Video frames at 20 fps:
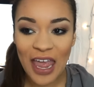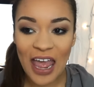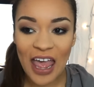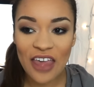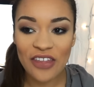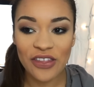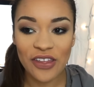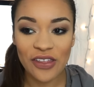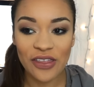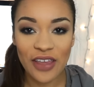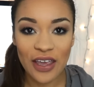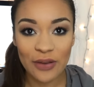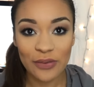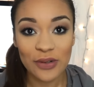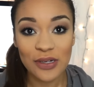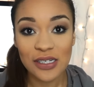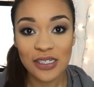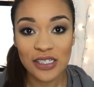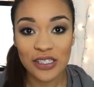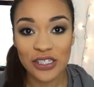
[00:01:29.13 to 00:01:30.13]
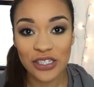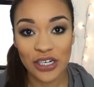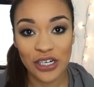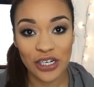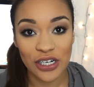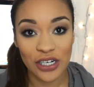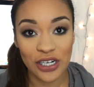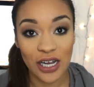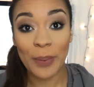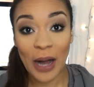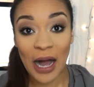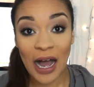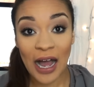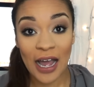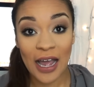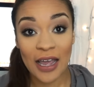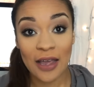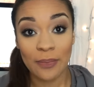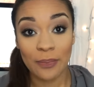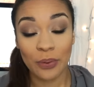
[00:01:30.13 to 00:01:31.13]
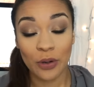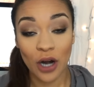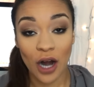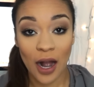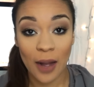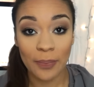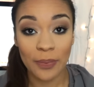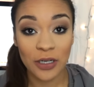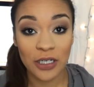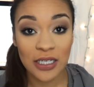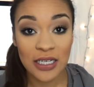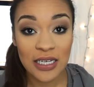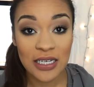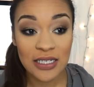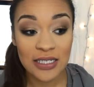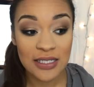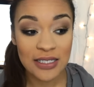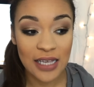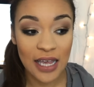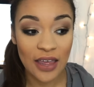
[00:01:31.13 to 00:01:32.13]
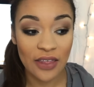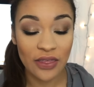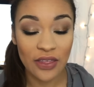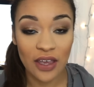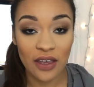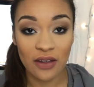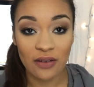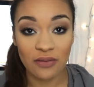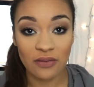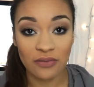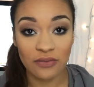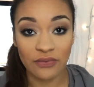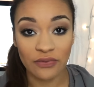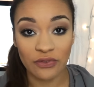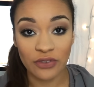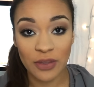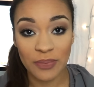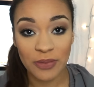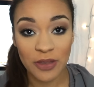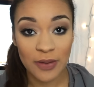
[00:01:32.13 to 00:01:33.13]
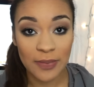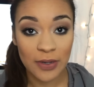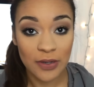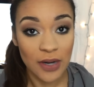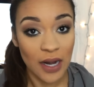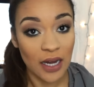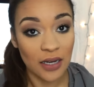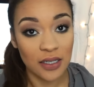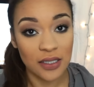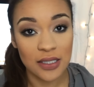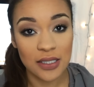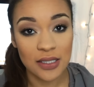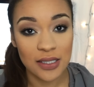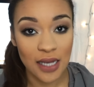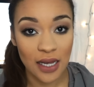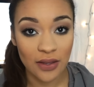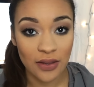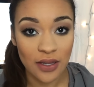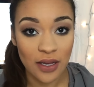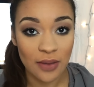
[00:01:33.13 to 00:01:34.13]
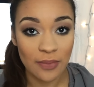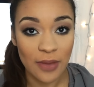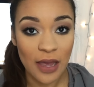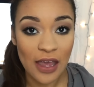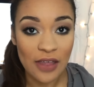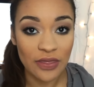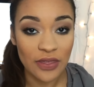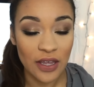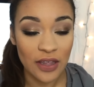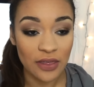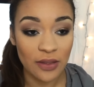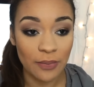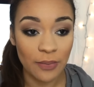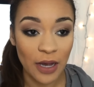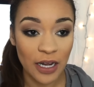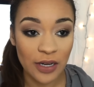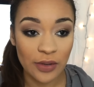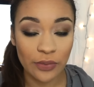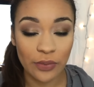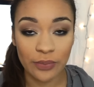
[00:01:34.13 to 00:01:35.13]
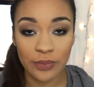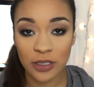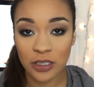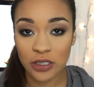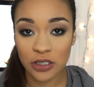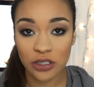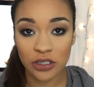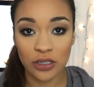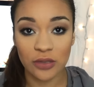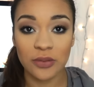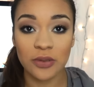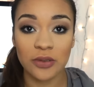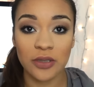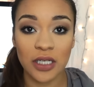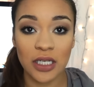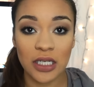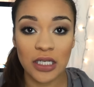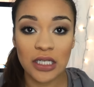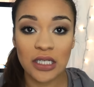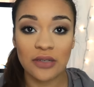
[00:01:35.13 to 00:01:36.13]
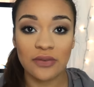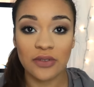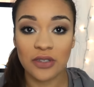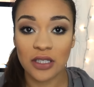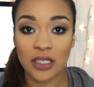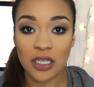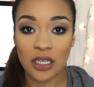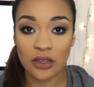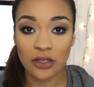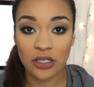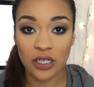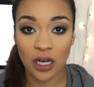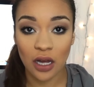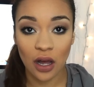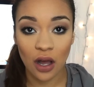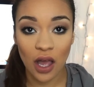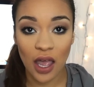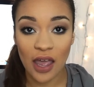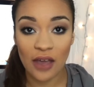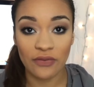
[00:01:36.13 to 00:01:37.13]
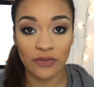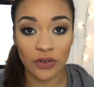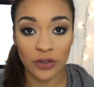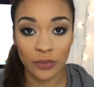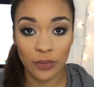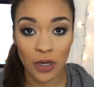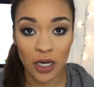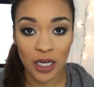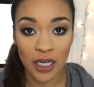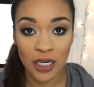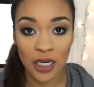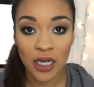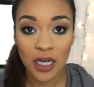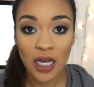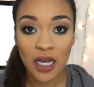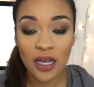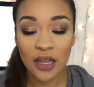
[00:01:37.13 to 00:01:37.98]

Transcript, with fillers: and then they would in turn buy properties and then flip them around and sell them and then the money would be distributed evenly to everyone